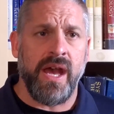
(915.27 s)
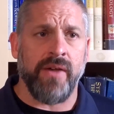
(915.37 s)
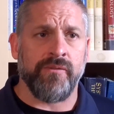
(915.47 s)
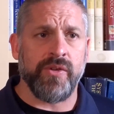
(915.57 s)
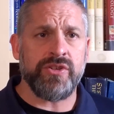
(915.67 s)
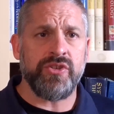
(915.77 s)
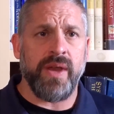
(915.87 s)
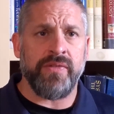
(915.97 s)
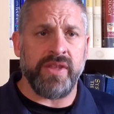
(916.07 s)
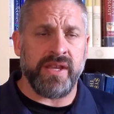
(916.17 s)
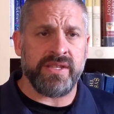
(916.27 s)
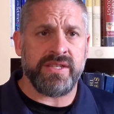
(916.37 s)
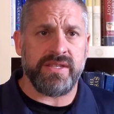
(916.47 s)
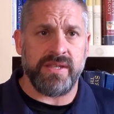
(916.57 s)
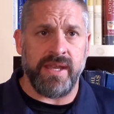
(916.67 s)
Virtue
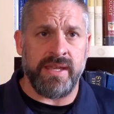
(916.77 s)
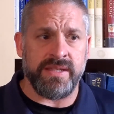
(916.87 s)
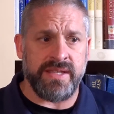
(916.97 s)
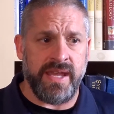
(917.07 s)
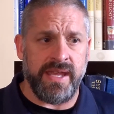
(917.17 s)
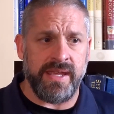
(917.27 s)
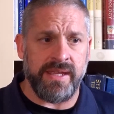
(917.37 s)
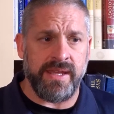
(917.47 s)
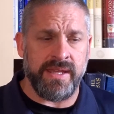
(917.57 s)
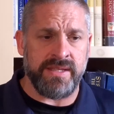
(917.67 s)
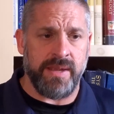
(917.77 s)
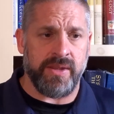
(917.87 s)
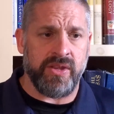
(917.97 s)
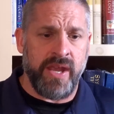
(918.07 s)
ethics is a